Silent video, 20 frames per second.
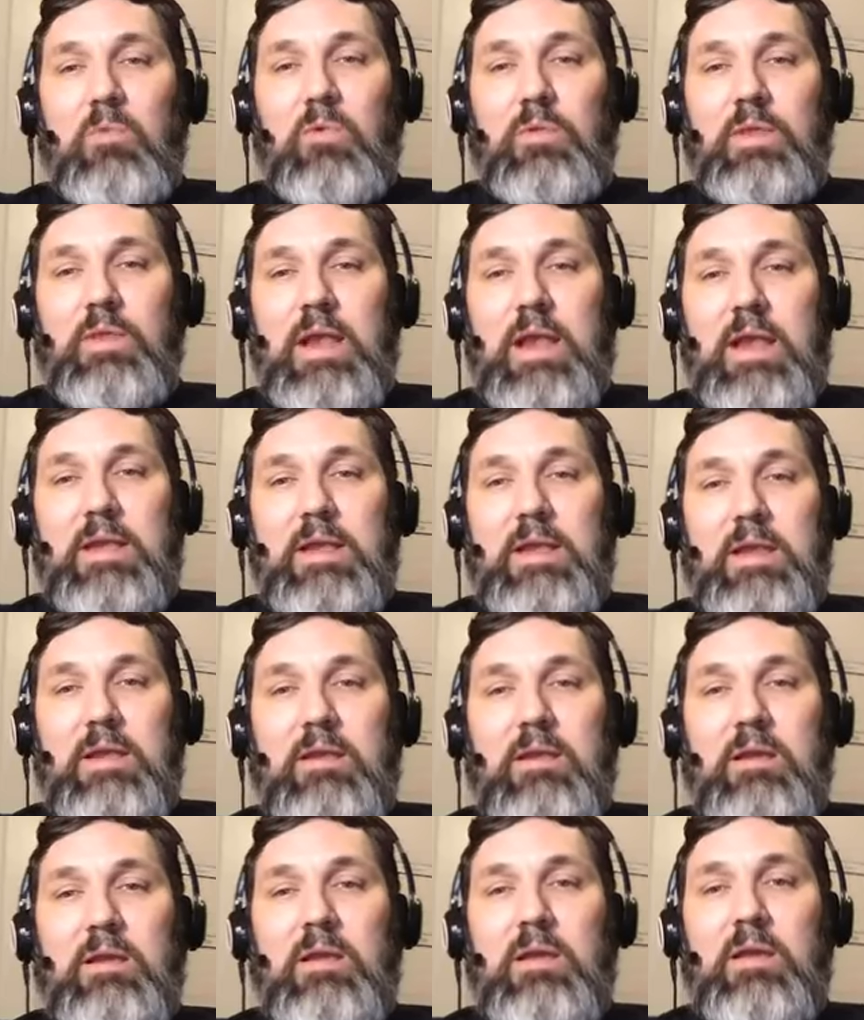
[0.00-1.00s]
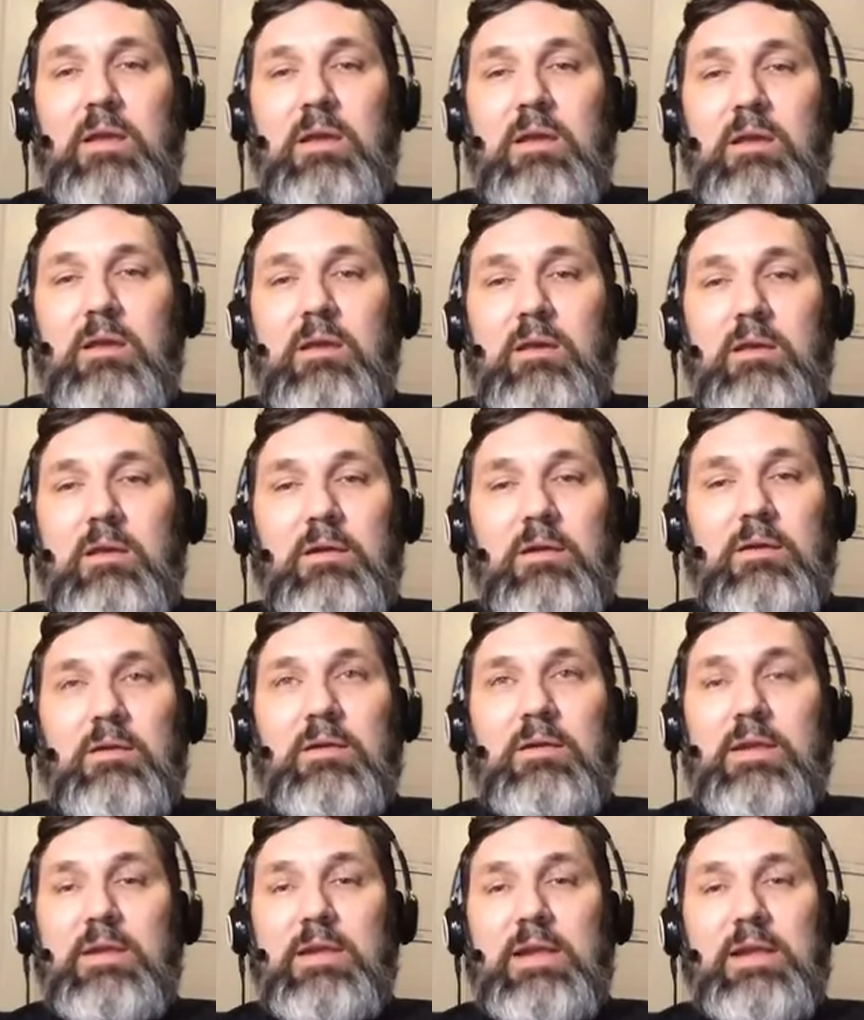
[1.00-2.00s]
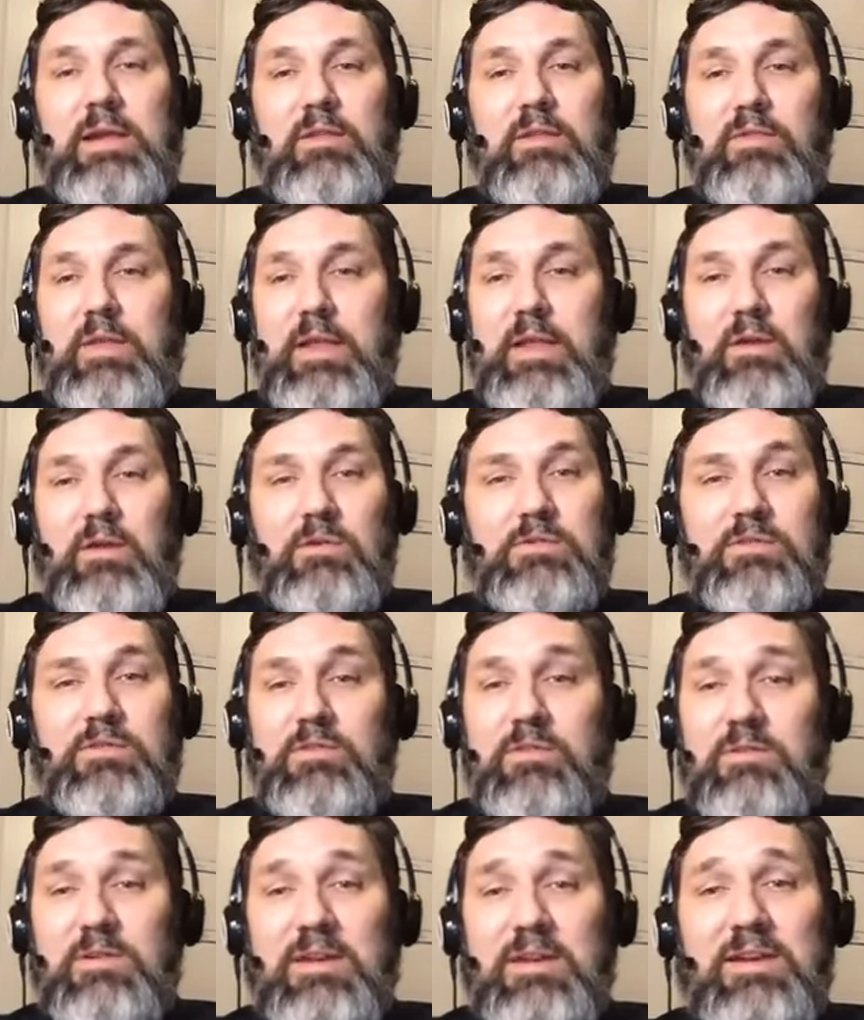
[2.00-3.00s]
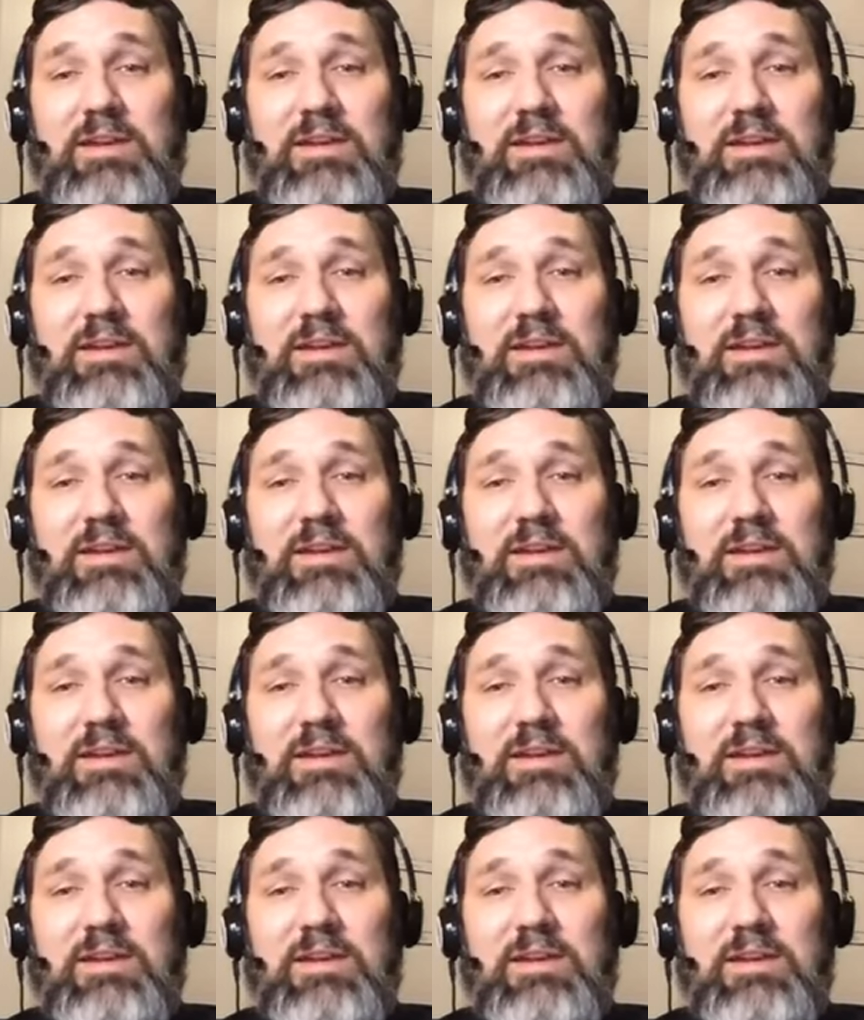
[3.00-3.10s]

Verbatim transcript: now more than I need uh, anything else.